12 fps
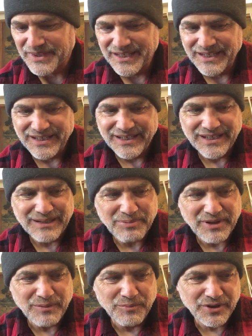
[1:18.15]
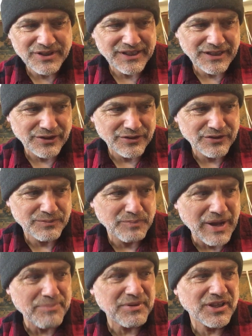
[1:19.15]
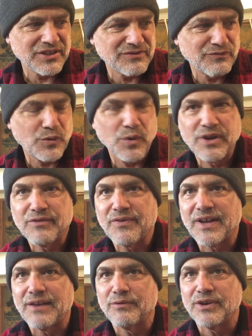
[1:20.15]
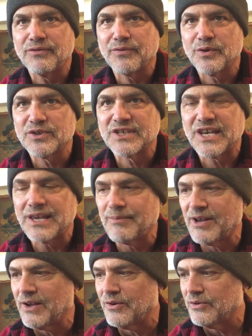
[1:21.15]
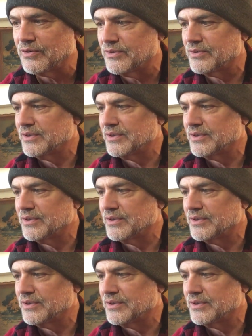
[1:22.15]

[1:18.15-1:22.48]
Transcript: And independent booksellers, Population 485, when it first came out,